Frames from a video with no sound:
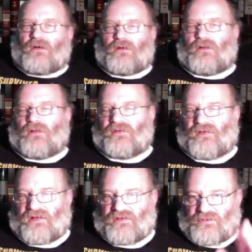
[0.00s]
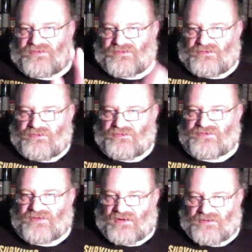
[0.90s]
all of that. There was
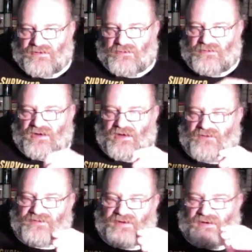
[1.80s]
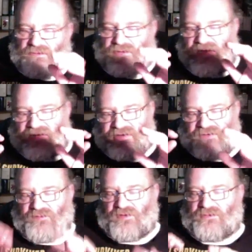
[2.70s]
Usenet, and we had
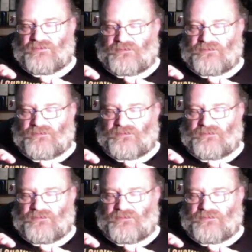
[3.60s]
different